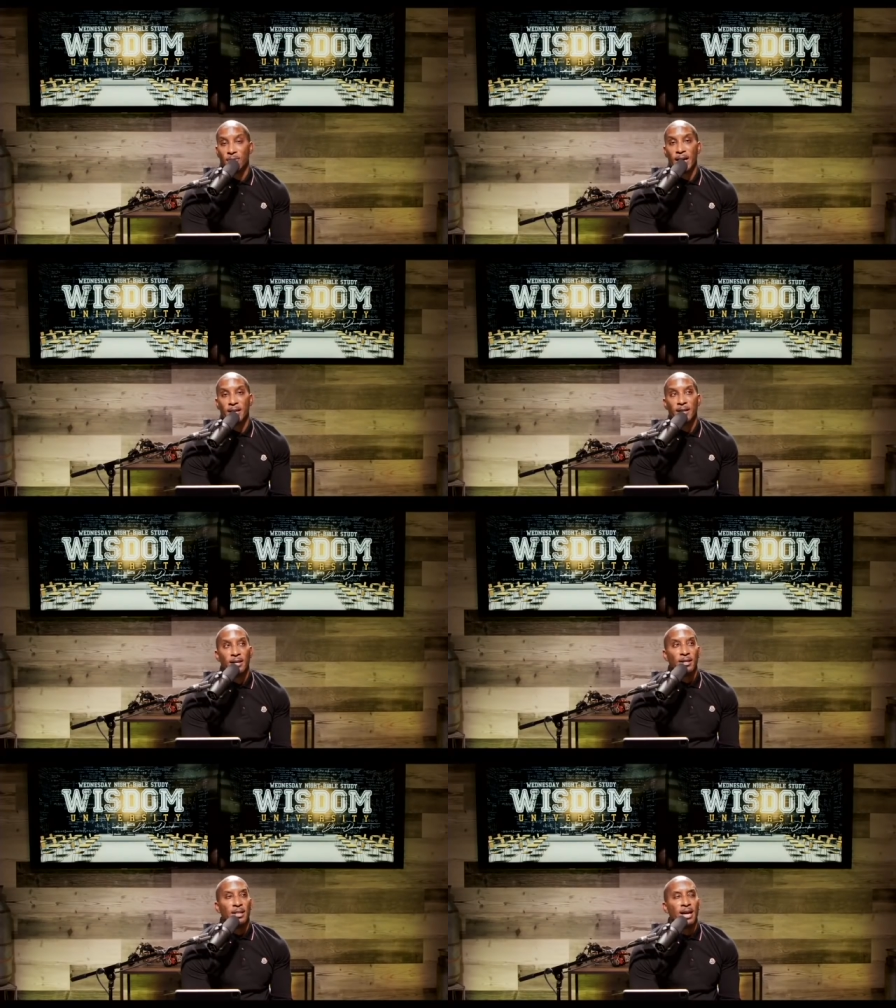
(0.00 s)
Right?
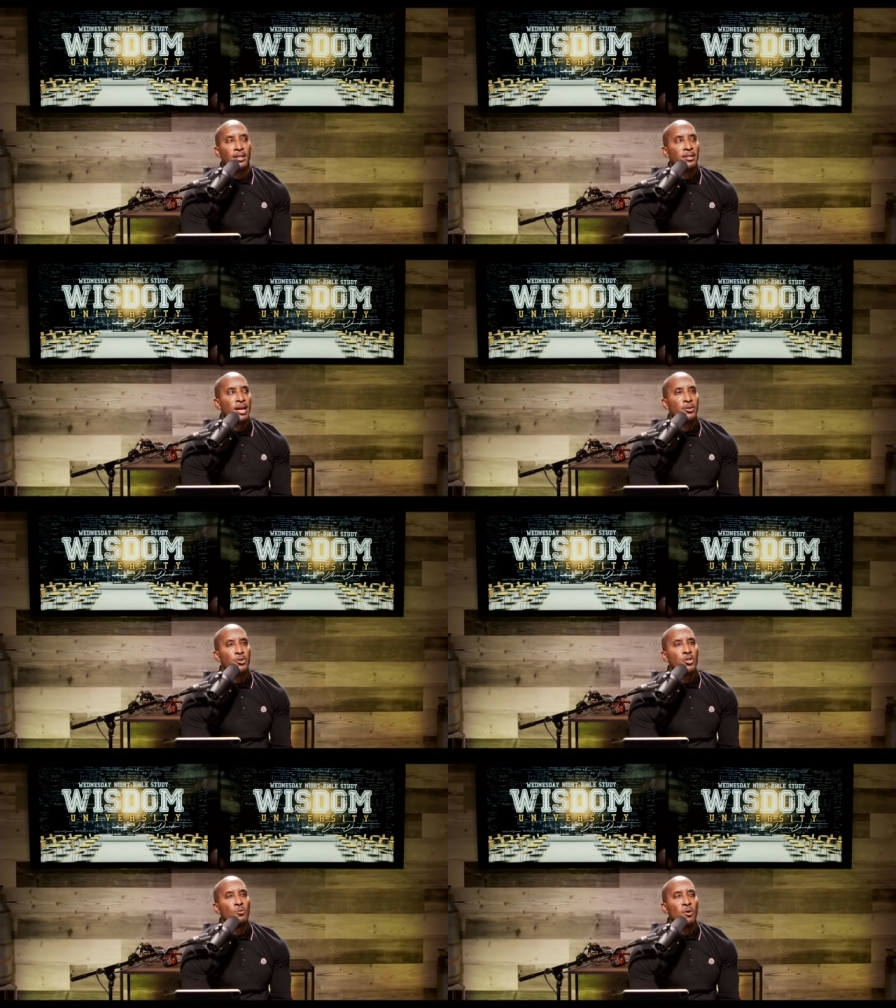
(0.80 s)
Now, now
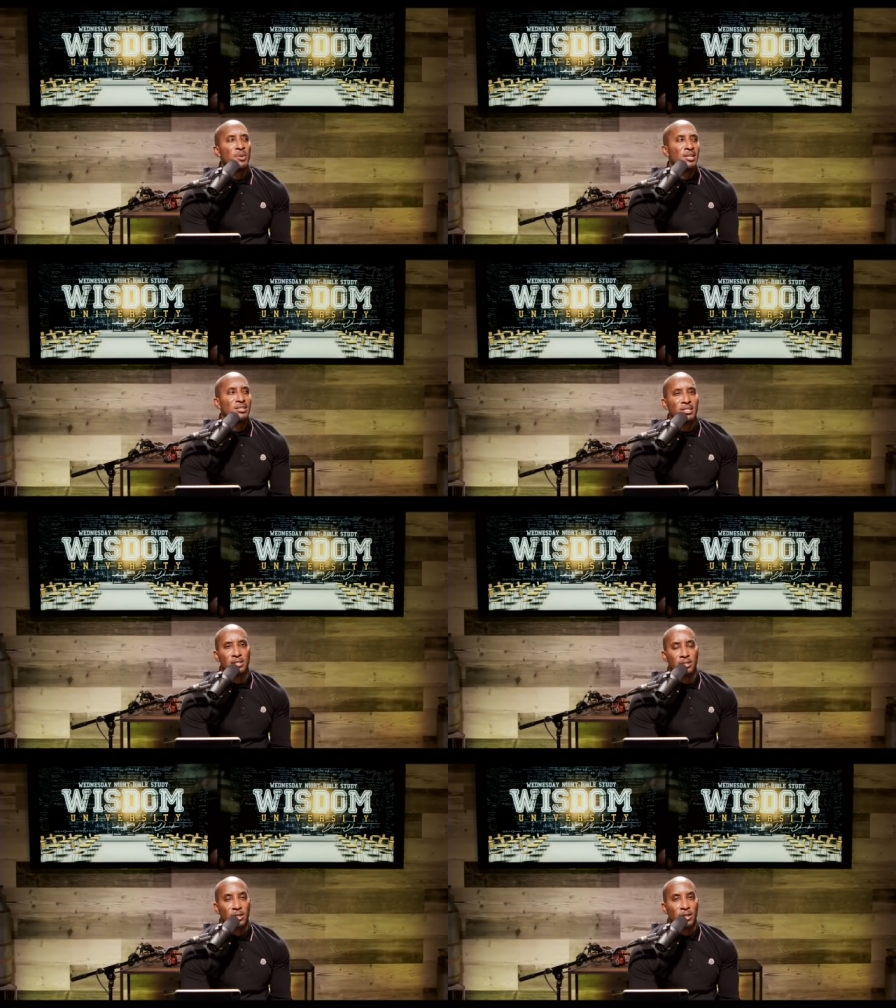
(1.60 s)
do you want me to
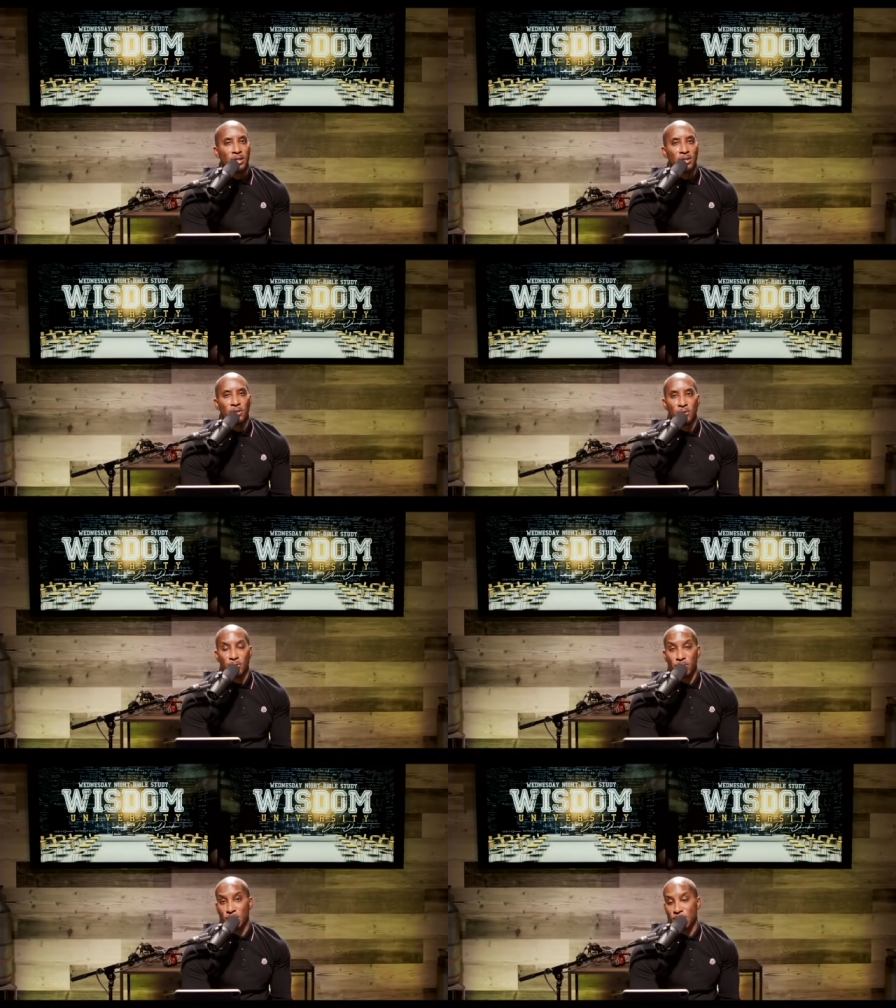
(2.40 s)
just do,
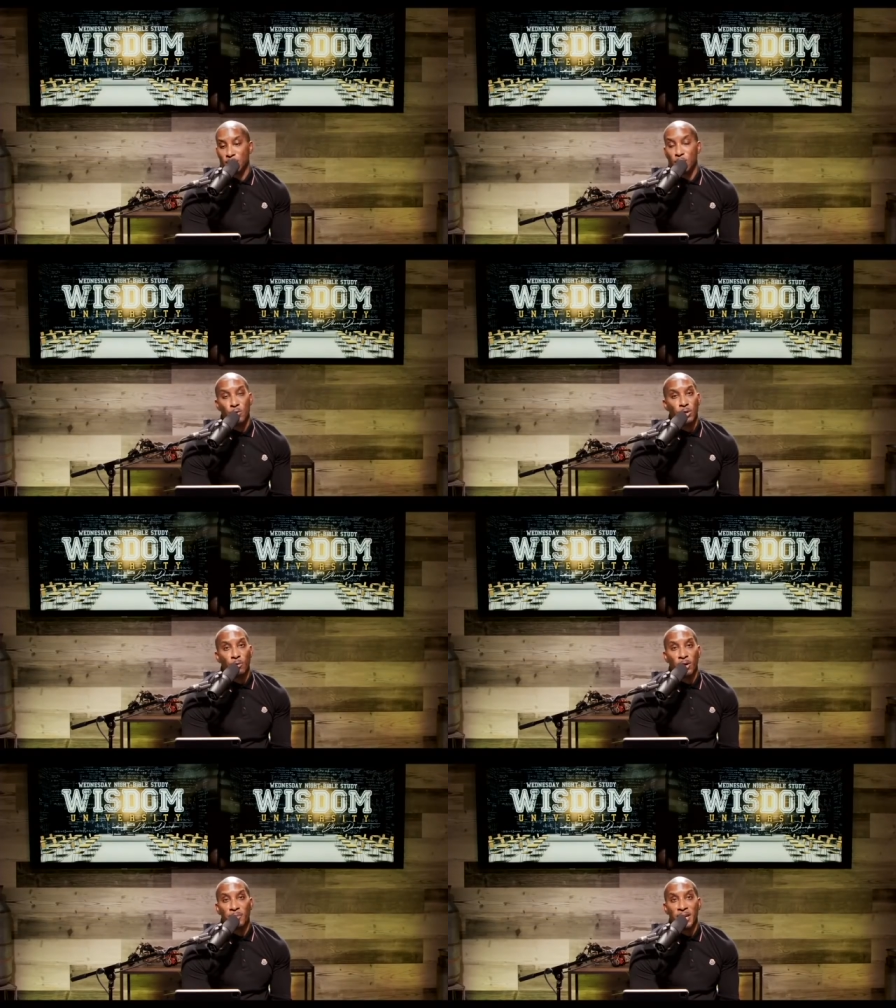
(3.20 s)
do you
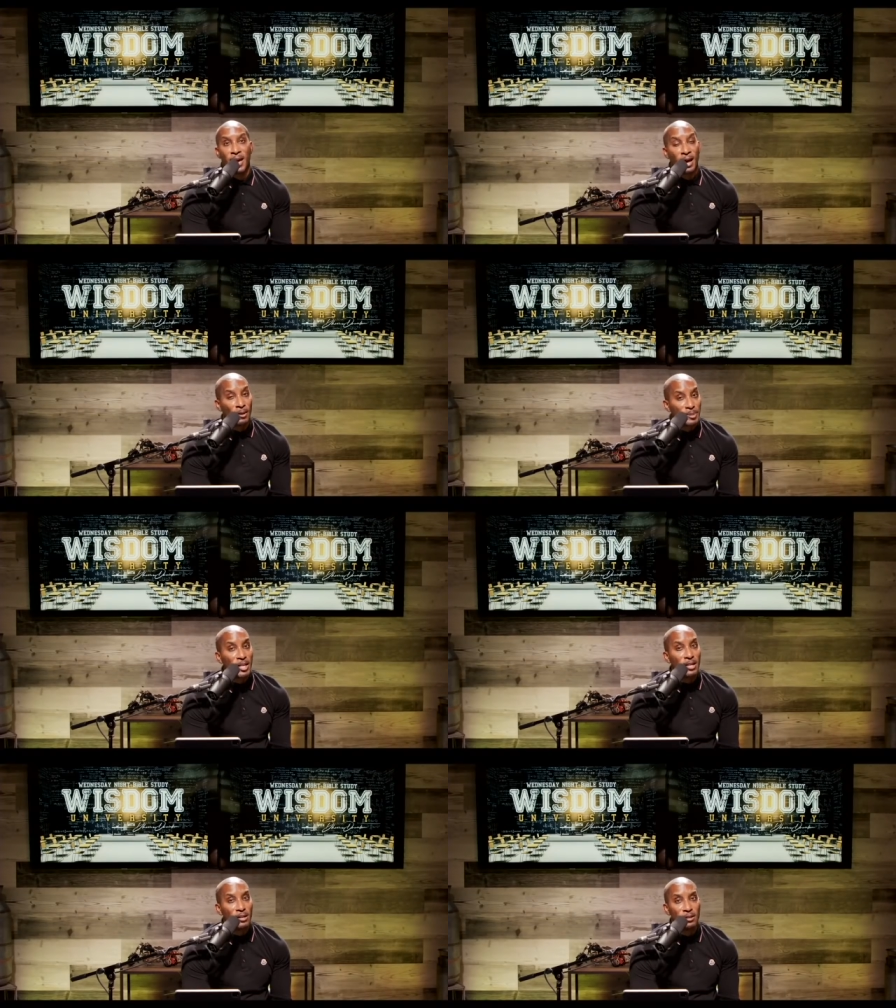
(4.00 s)
really want to be helped
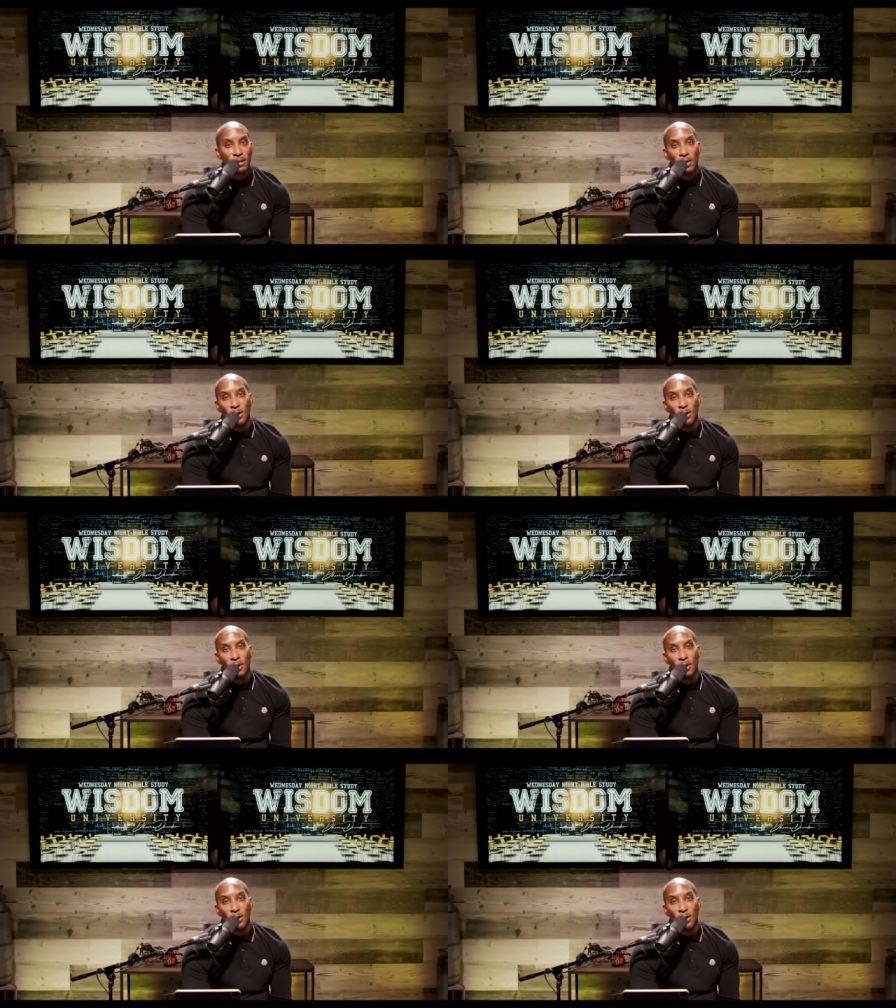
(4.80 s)
here?